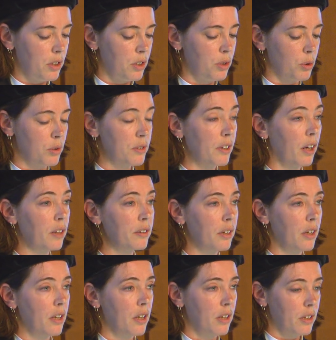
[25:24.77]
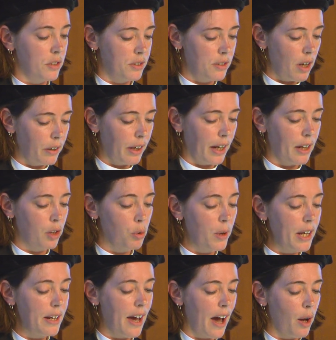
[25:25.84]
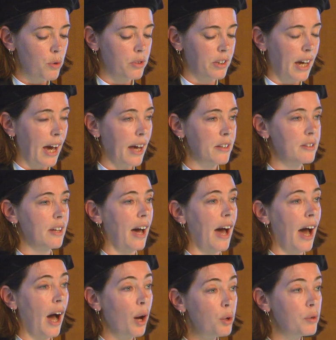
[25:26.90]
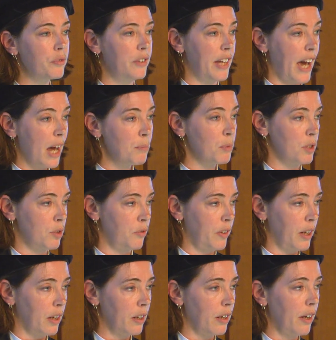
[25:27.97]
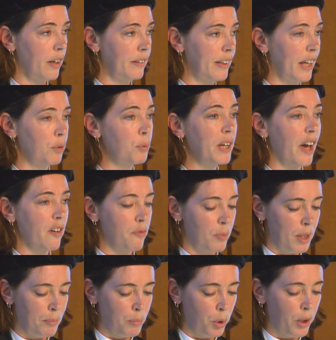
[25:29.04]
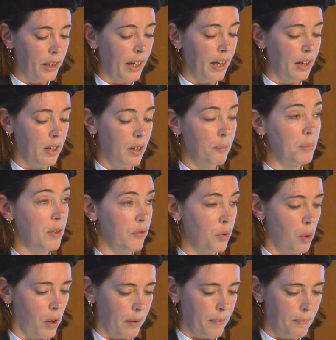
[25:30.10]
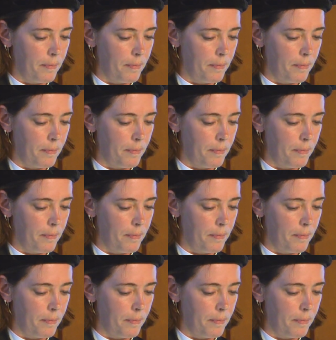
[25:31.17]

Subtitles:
to start sucking greenhouse gas out of the atmosphere that we have been putting in before,